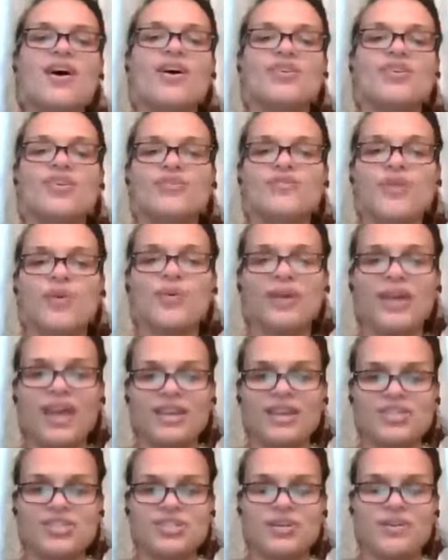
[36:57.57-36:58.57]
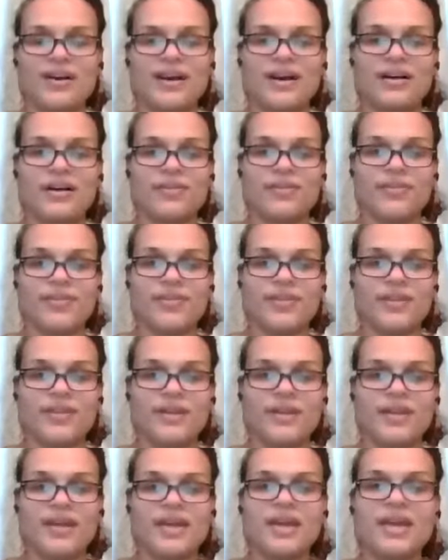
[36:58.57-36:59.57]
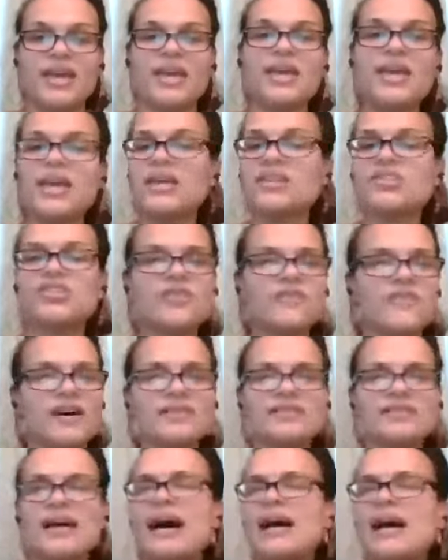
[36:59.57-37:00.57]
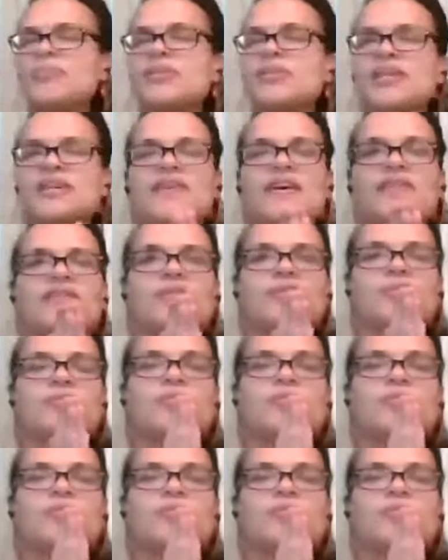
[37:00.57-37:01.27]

your vocational health. Each of us, I believe, have a